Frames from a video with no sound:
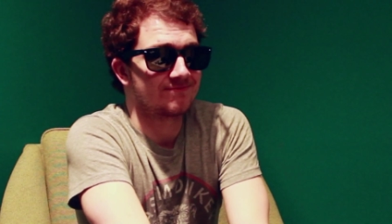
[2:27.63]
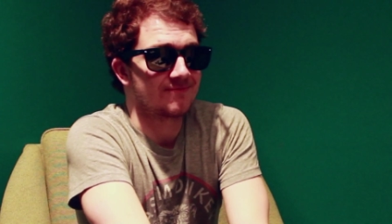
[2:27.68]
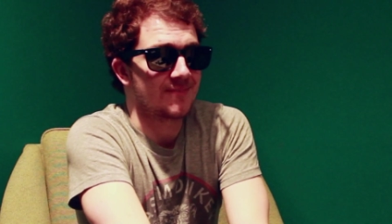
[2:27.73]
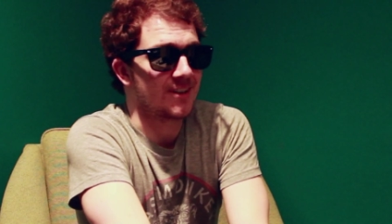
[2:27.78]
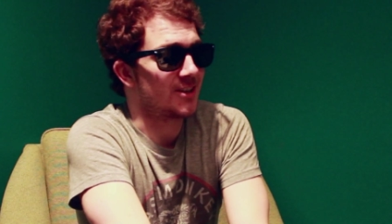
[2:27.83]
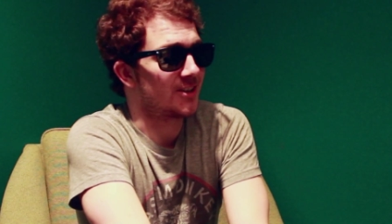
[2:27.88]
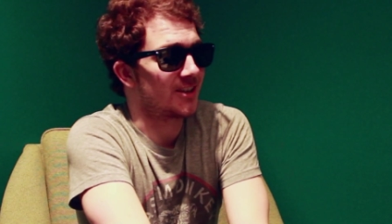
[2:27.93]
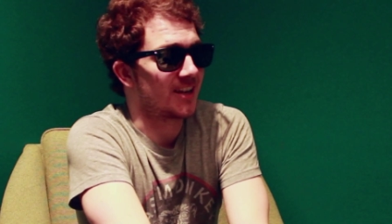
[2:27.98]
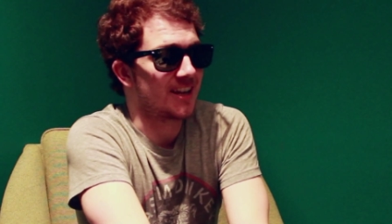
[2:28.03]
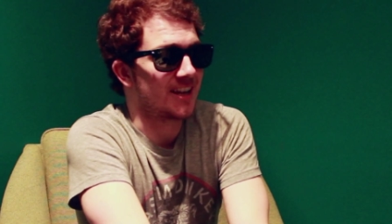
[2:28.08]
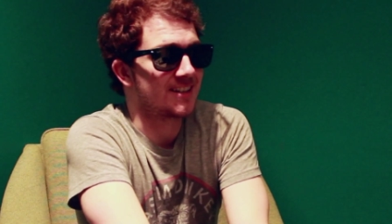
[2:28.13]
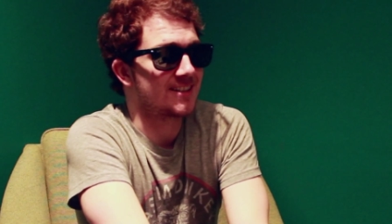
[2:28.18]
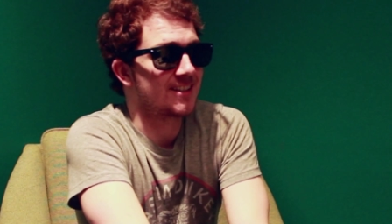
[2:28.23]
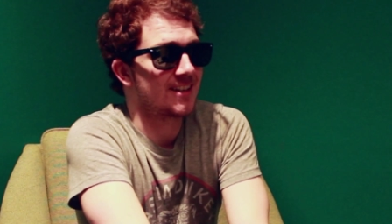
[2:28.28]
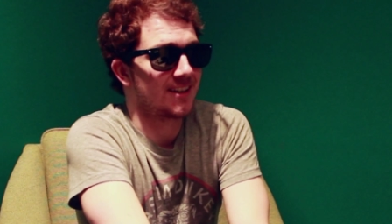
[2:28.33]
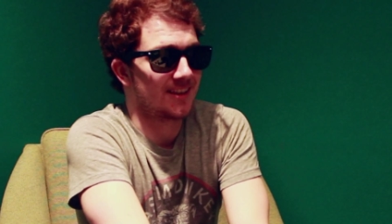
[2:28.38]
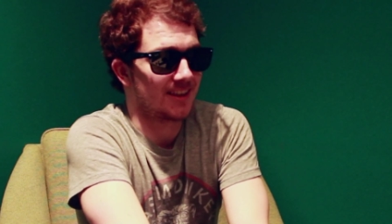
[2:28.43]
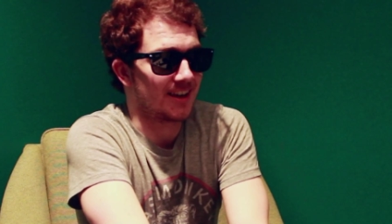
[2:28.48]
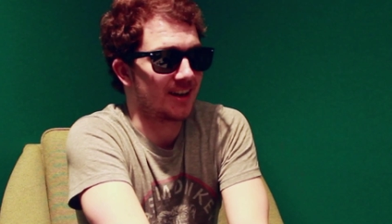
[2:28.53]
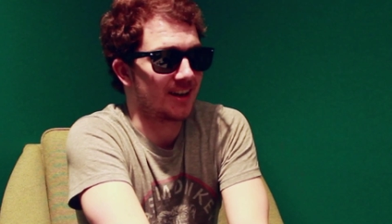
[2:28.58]
And you can't
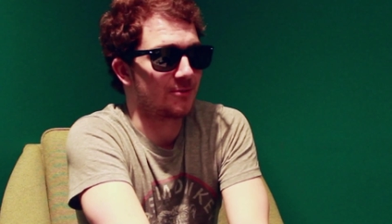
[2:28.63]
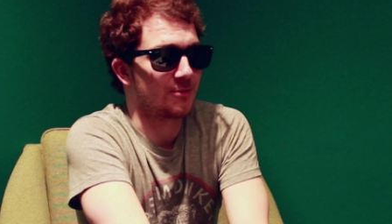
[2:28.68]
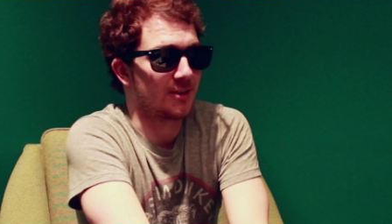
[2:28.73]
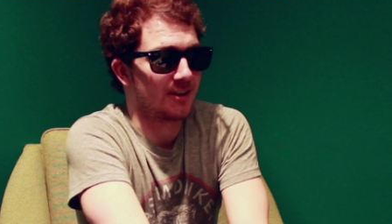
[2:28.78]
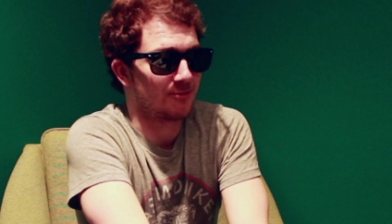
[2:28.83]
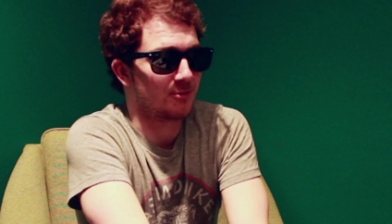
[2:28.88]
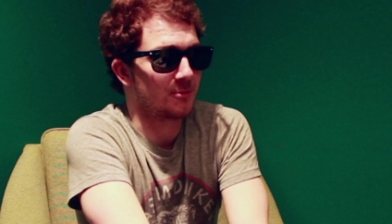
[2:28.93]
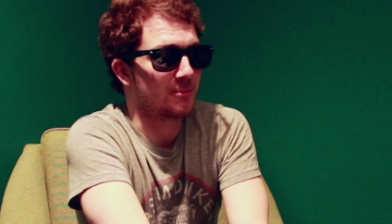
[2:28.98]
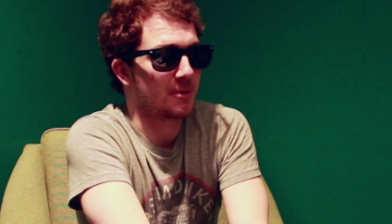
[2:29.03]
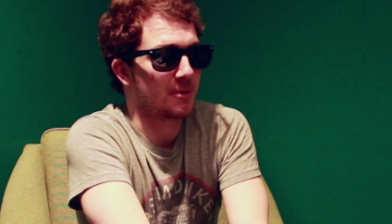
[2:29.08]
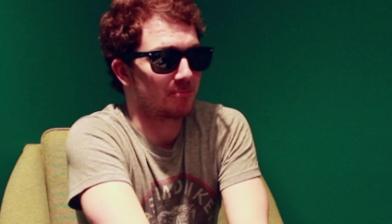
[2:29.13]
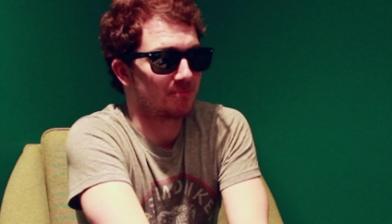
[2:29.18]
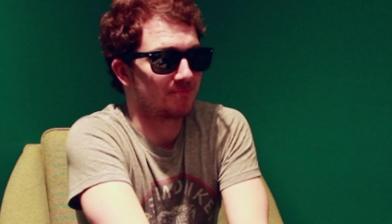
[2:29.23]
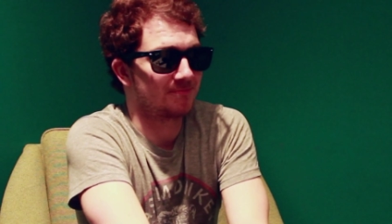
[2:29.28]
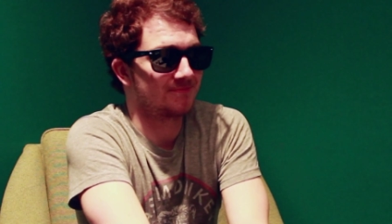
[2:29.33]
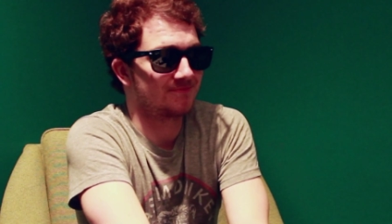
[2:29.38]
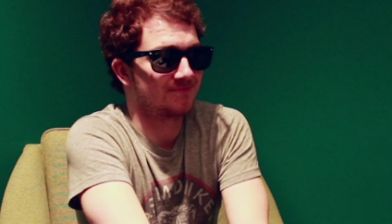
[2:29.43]
take that away from him.